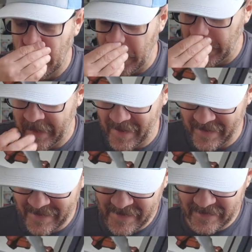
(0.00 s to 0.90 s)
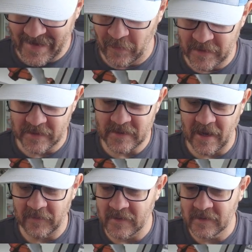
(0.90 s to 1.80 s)
Okay, now we just
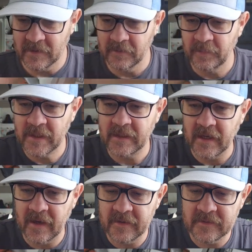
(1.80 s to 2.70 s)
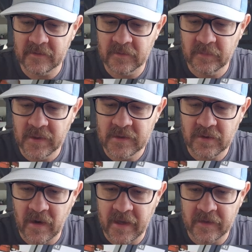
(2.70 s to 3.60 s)
have these little bitty guys. They're little bitty
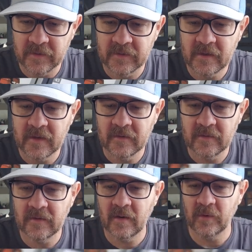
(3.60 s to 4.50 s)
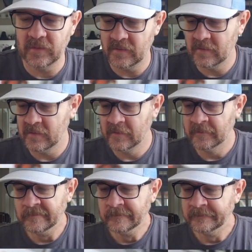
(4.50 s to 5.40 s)
triangles. I don't know, they're almost
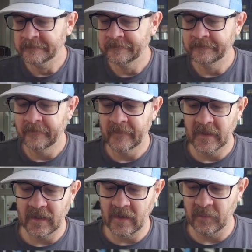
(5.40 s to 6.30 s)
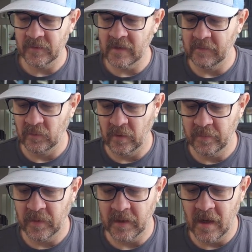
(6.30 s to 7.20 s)
not even worth
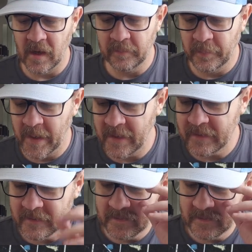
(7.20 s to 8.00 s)
putting on, but